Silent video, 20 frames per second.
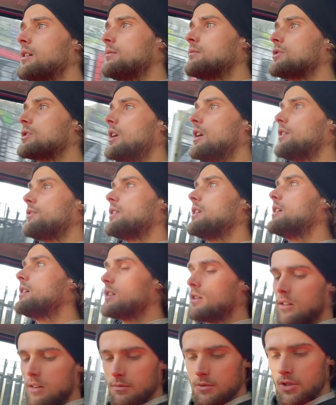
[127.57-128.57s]
I'm
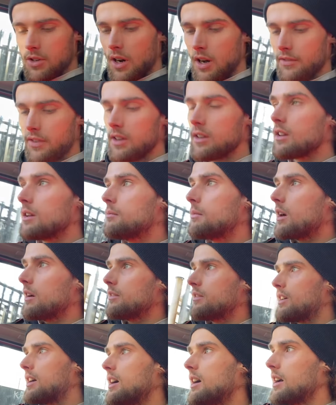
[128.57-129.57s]
driving, I'm driving in my
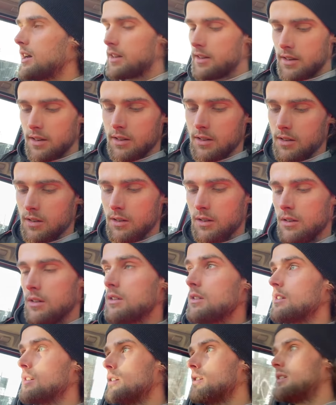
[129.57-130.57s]
van.
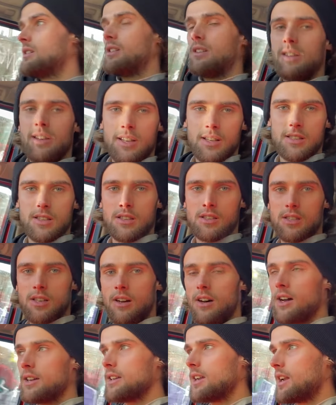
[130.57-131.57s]
It's a
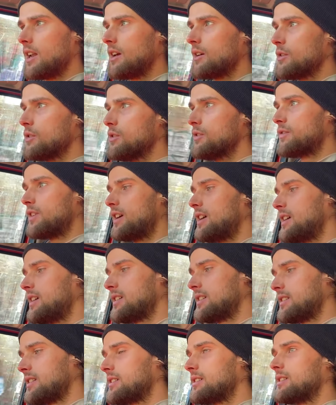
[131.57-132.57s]
tiny little
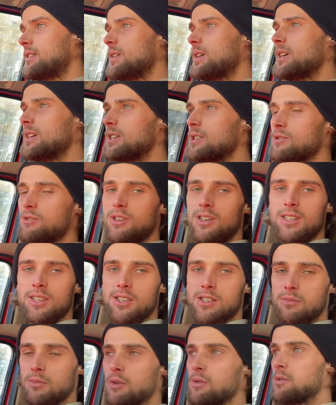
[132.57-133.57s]
van. It is really
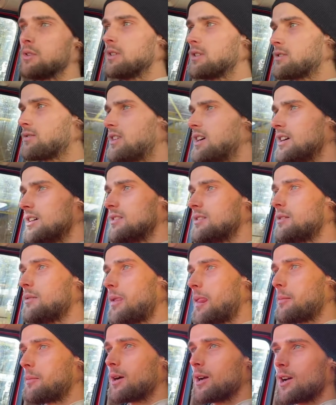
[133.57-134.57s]
small, this
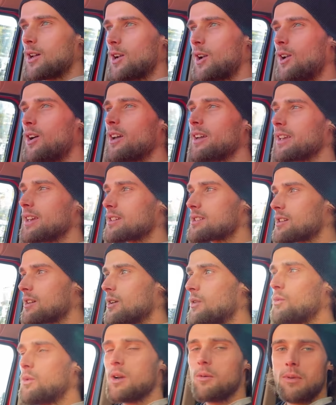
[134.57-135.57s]
van. But I kind of like it because I
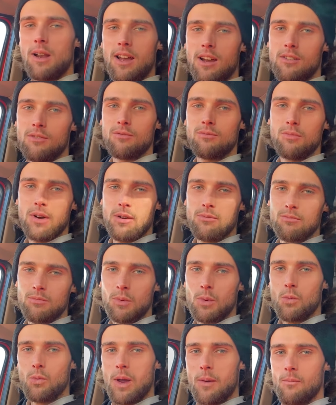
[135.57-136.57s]
can whip, round, whip,
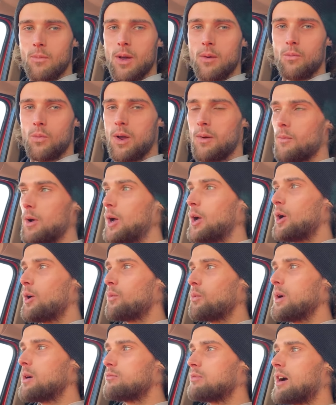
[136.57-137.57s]
whip, whip, whip,
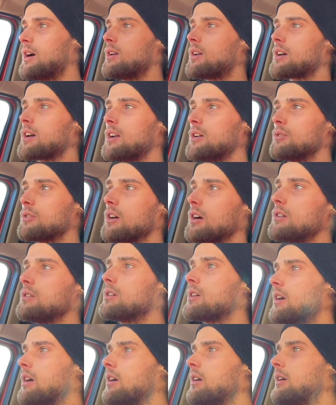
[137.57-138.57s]
whip round like a little
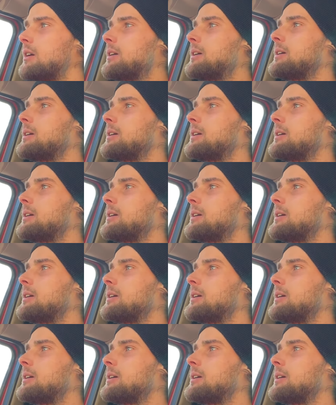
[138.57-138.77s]
go-kart.